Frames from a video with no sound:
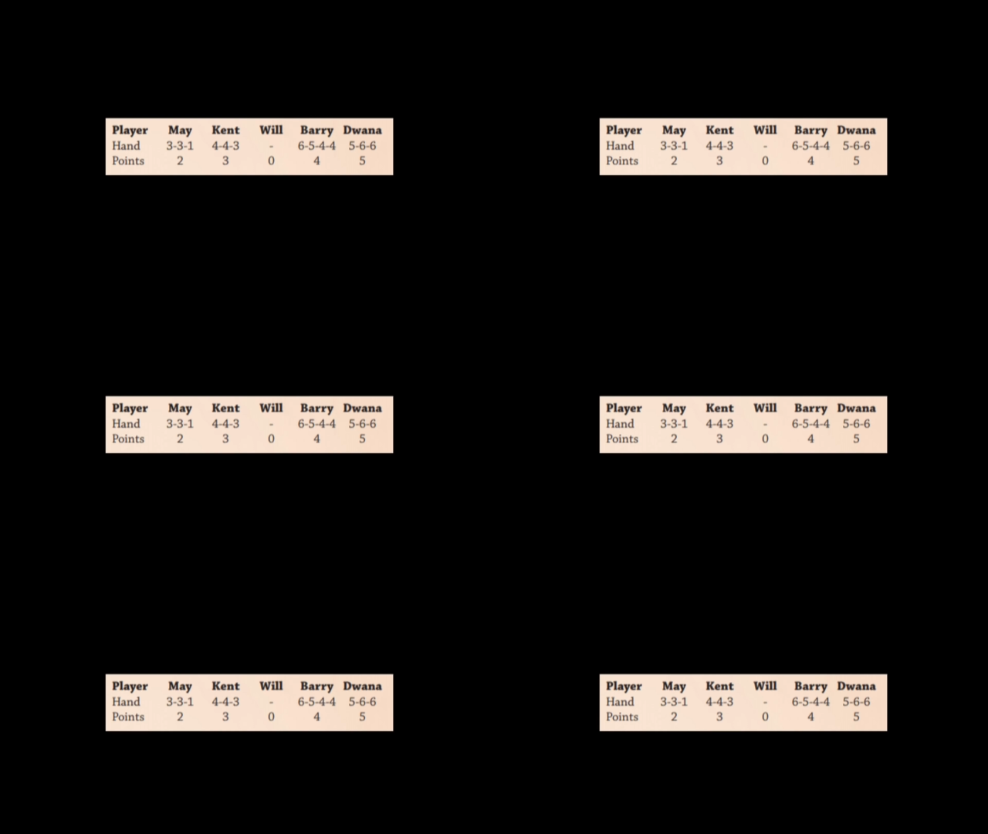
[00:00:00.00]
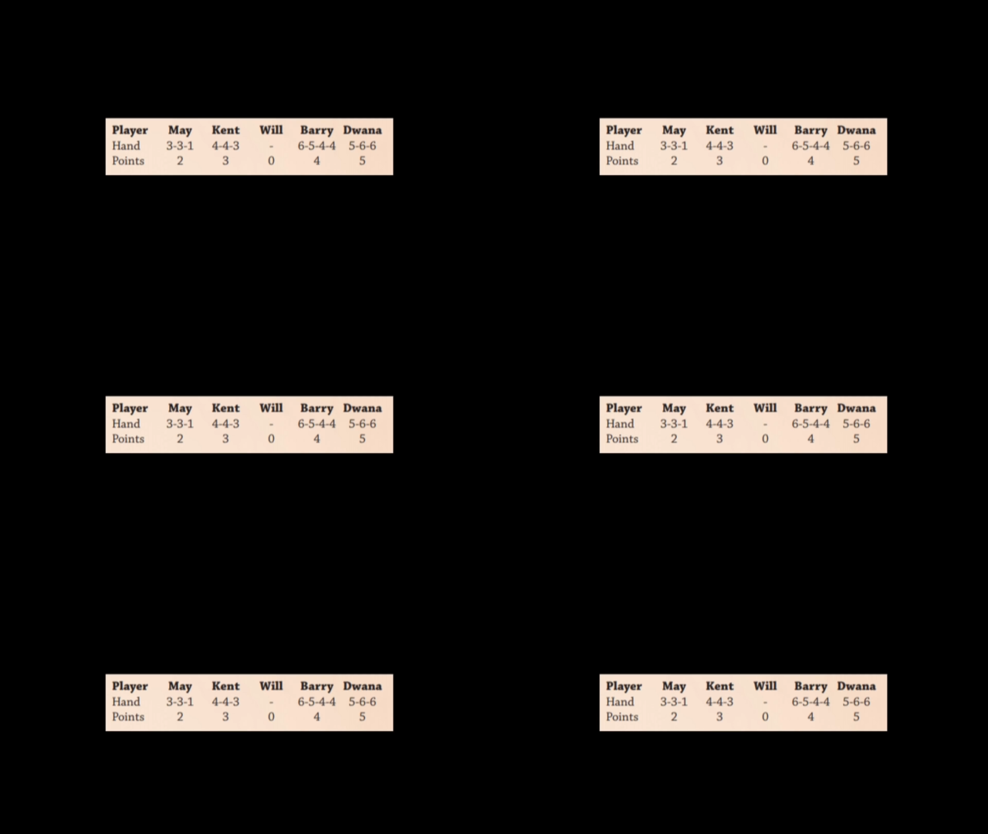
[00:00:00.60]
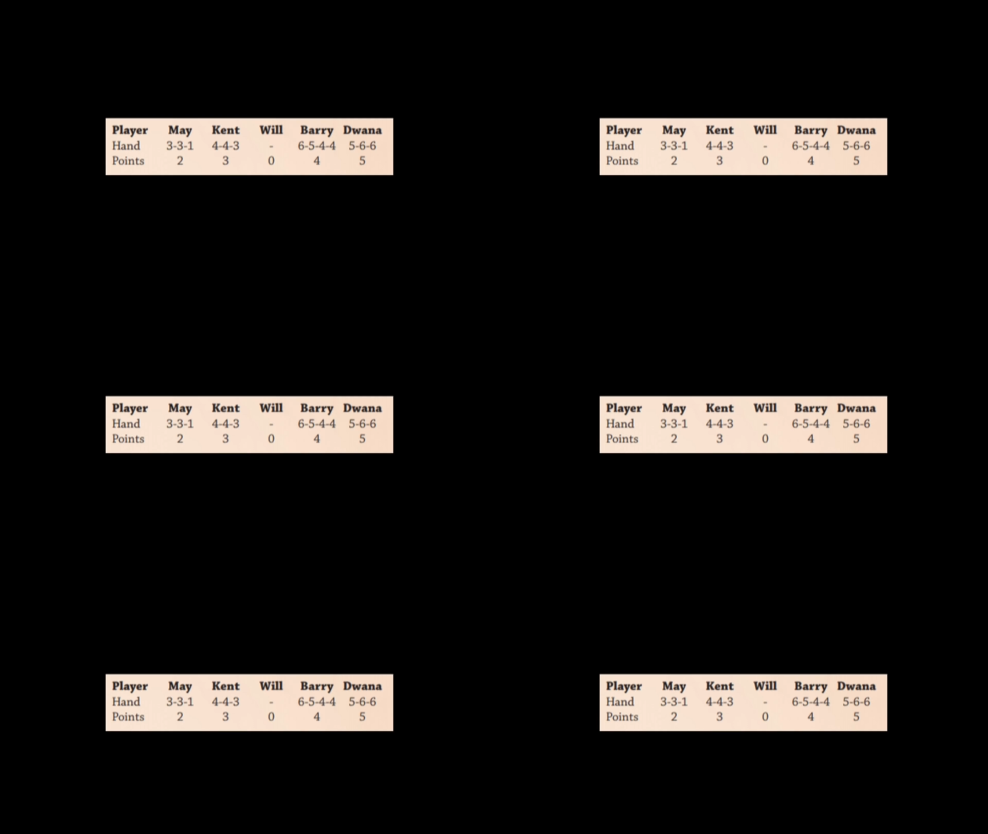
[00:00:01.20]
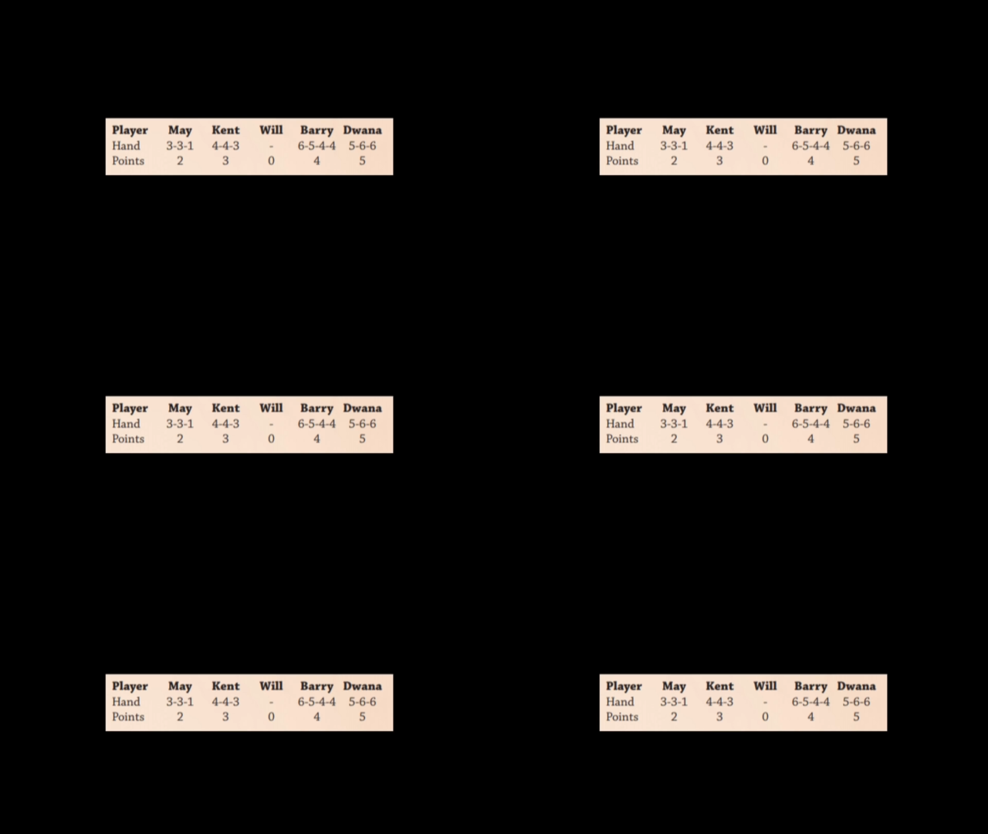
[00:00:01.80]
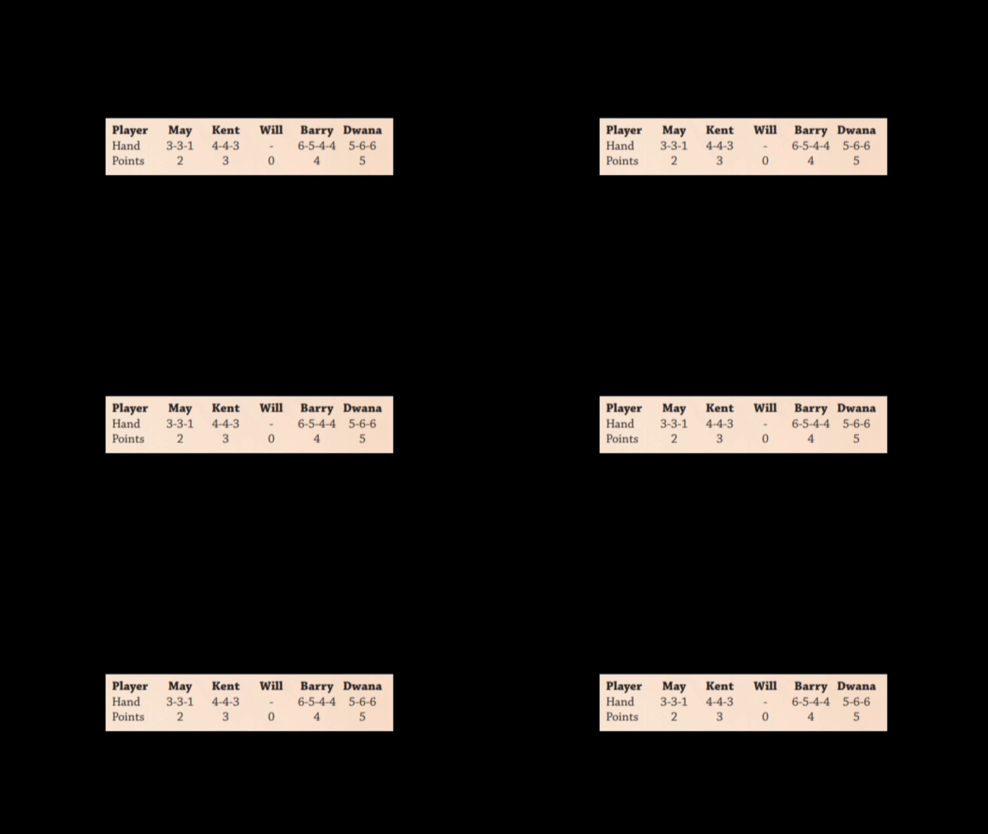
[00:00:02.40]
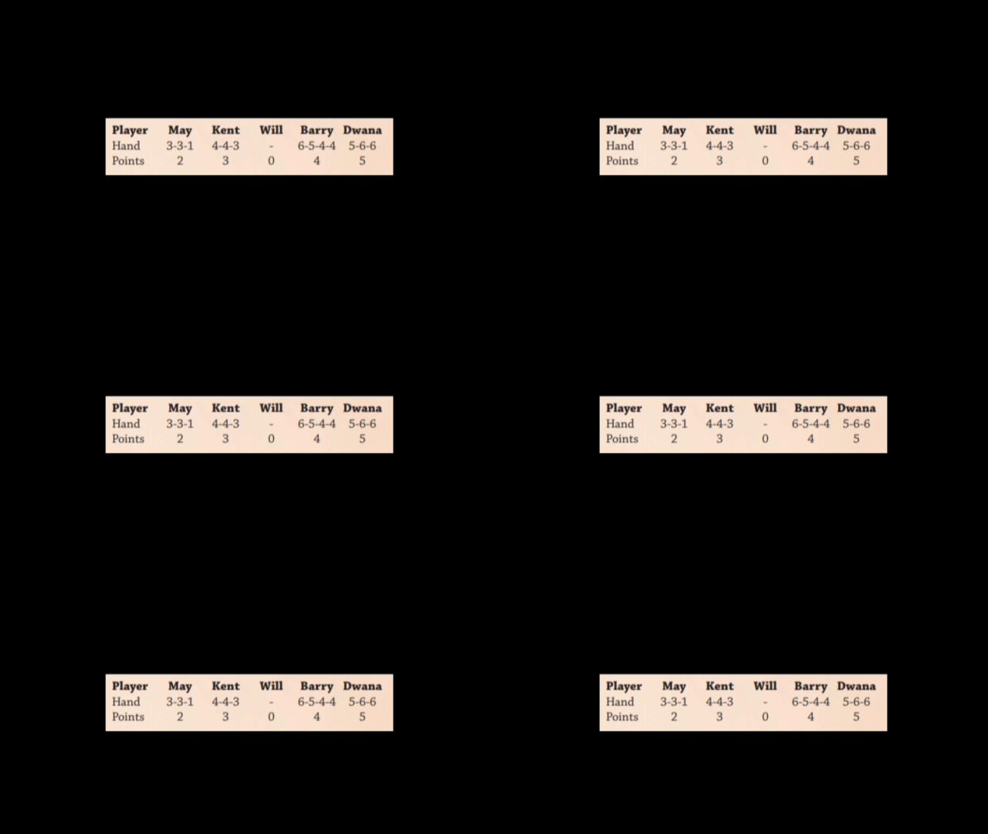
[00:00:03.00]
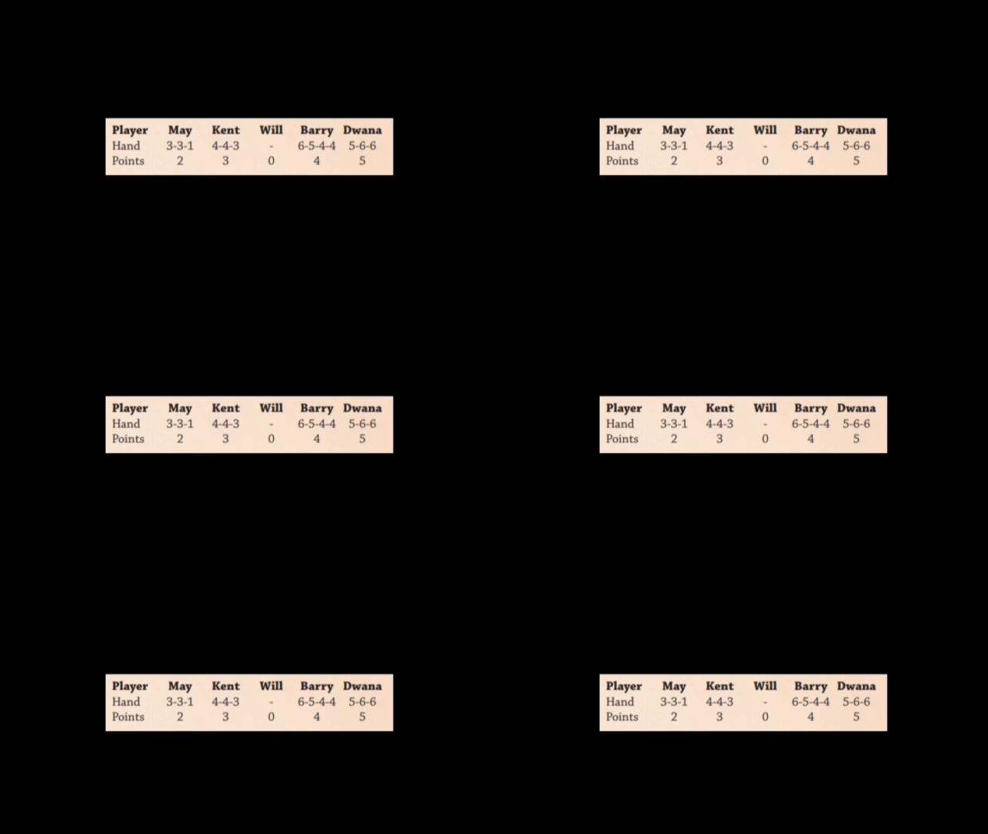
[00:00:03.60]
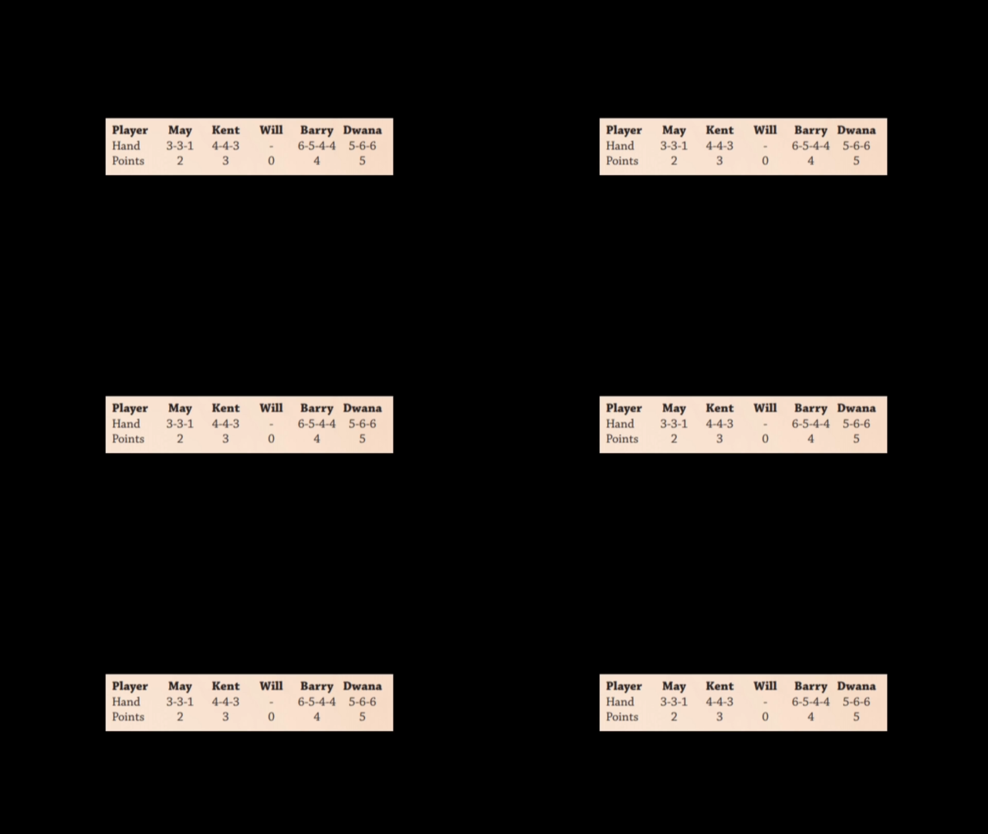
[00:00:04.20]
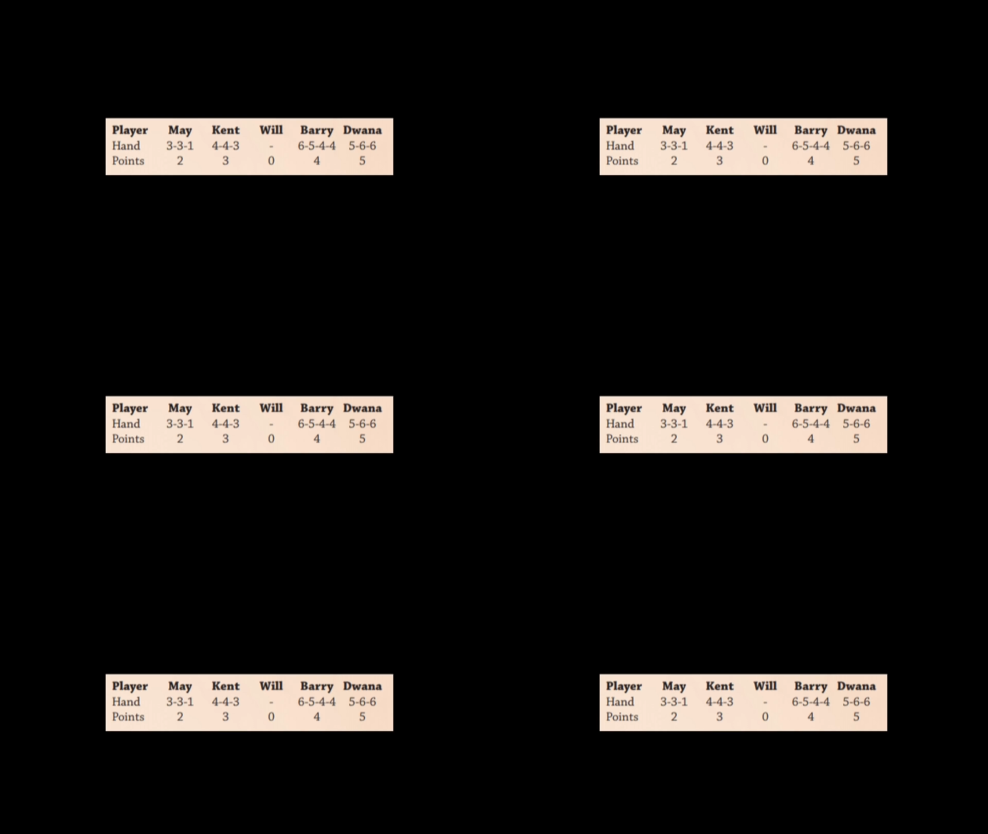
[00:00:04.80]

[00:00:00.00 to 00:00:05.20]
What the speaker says: No face is visible, so there are no lips to read.